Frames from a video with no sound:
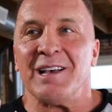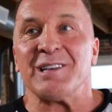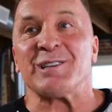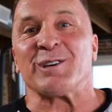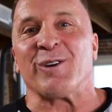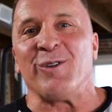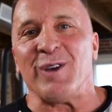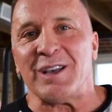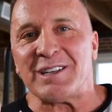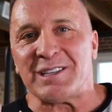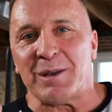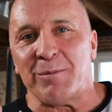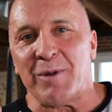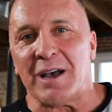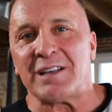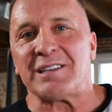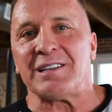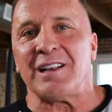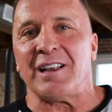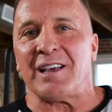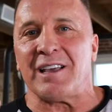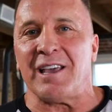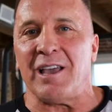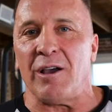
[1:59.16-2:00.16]
squeeze the
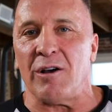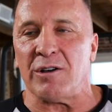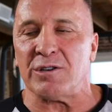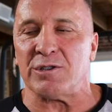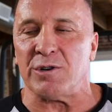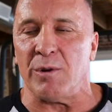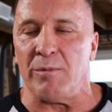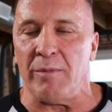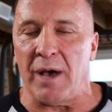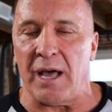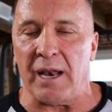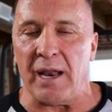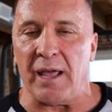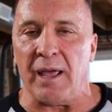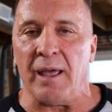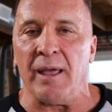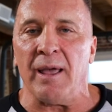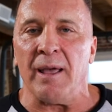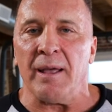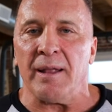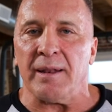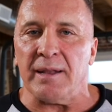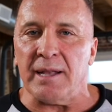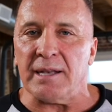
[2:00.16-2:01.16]
muscle like he owes you money.
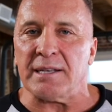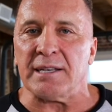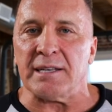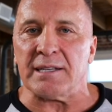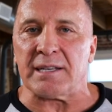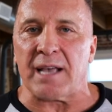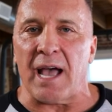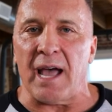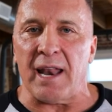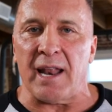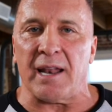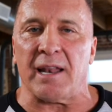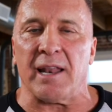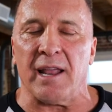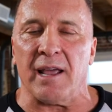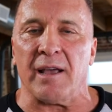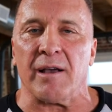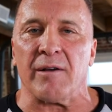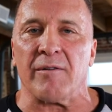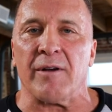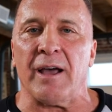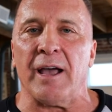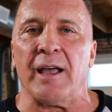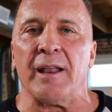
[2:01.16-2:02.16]
This is kind of
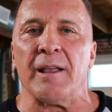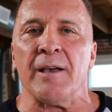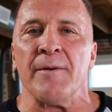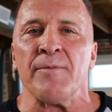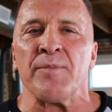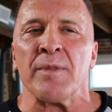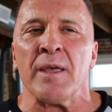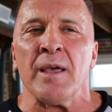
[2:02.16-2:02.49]
thing, right?